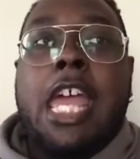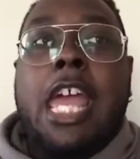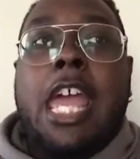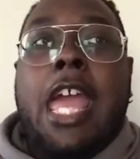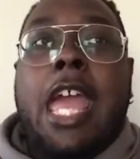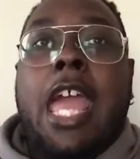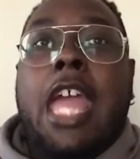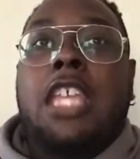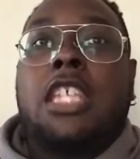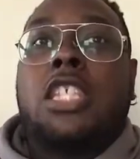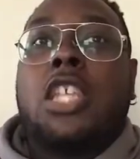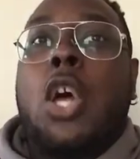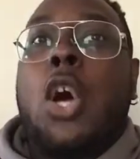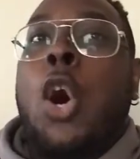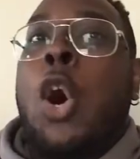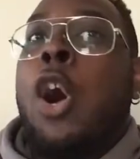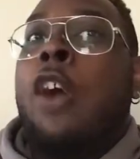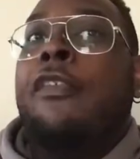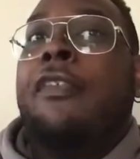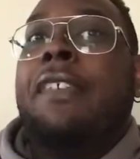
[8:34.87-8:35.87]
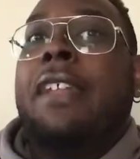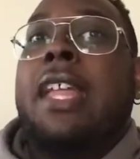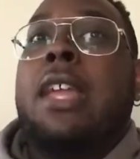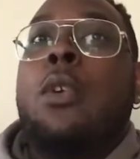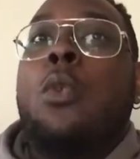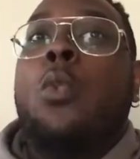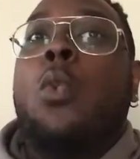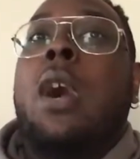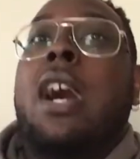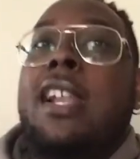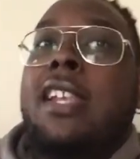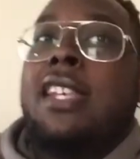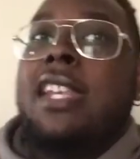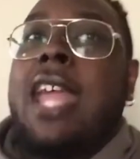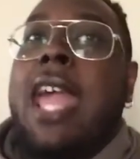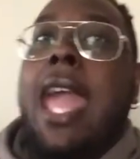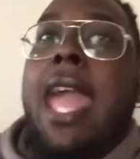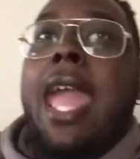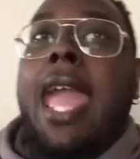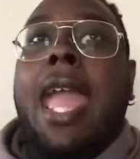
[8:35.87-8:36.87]
And so hopefully one
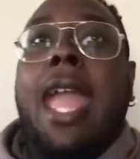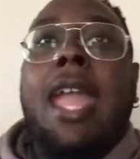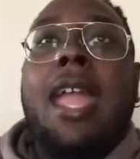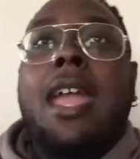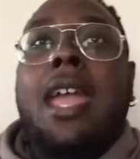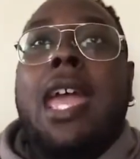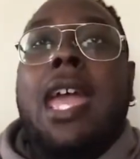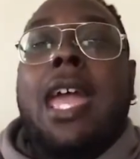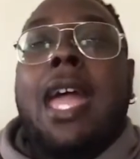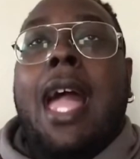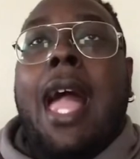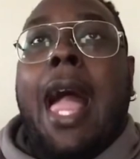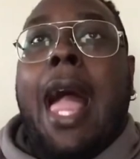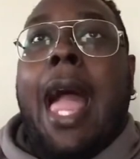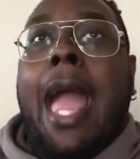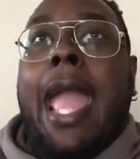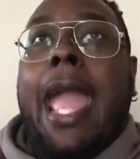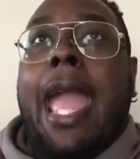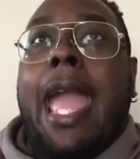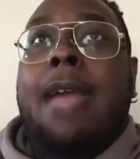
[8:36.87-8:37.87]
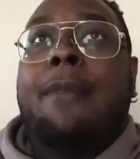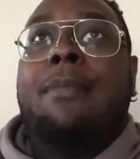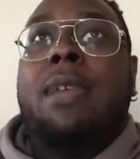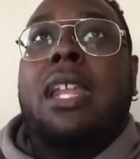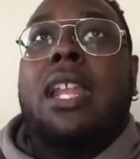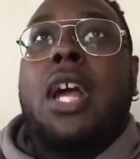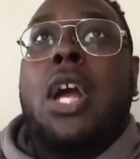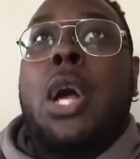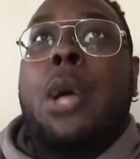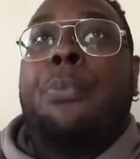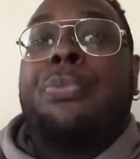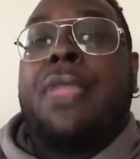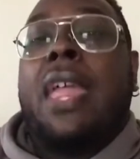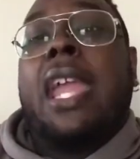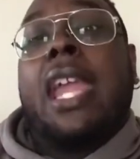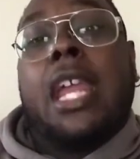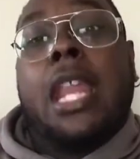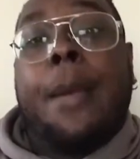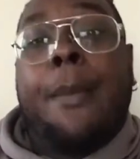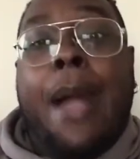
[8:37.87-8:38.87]
day, I have been
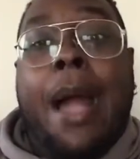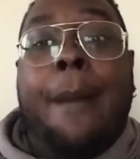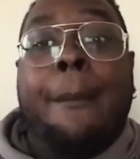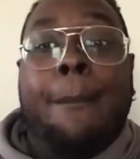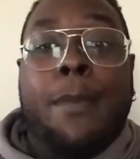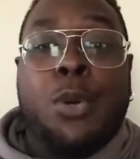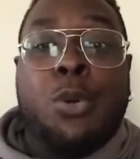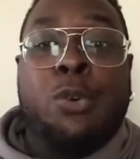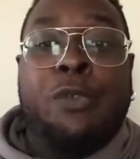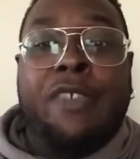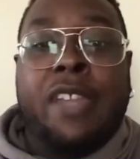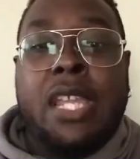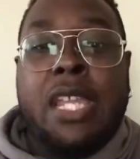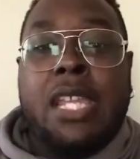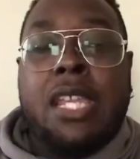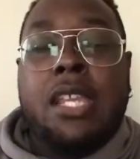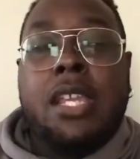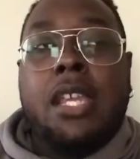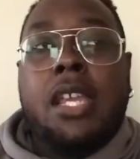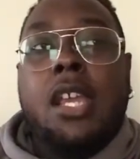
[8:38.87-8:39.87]
thinking about moving.